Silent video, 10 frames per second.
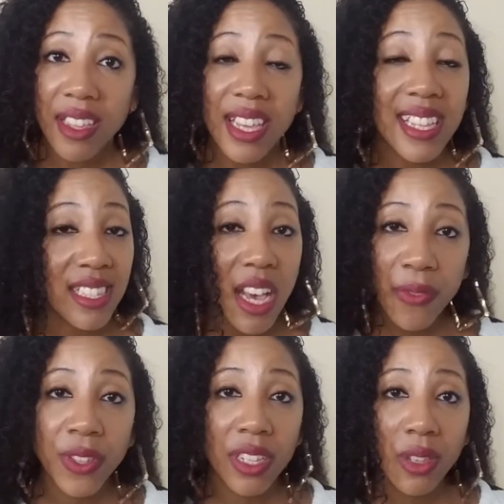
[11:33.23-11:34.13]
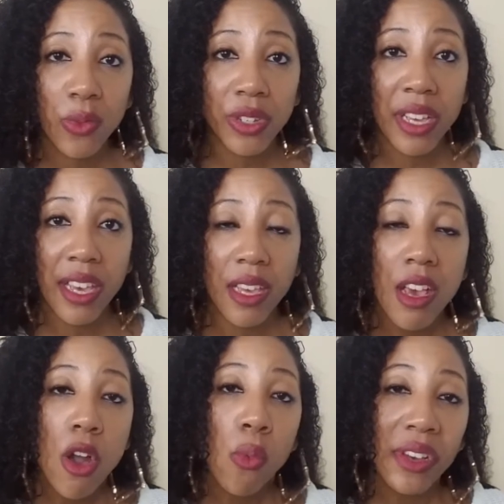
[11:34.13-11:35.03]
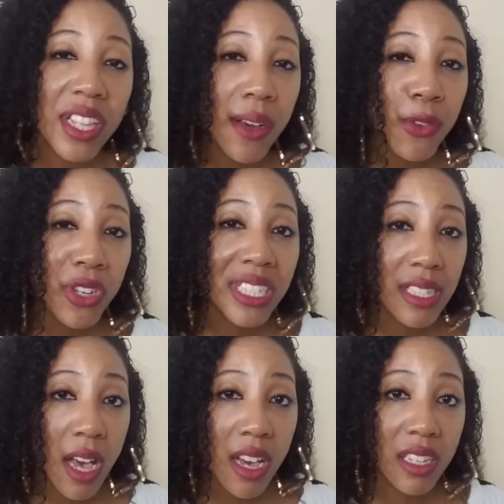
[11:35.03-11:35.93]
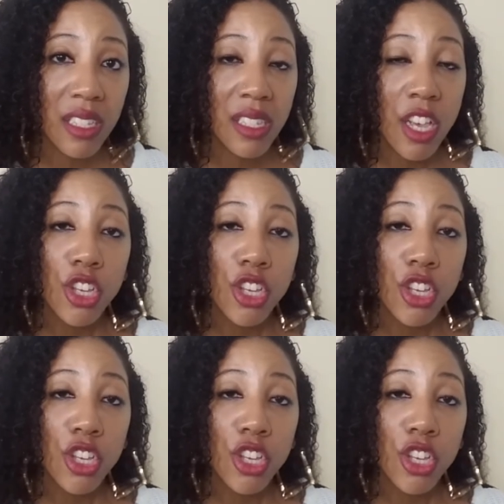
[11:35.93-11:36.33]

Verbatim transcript: it definitely will hit, whenever it does,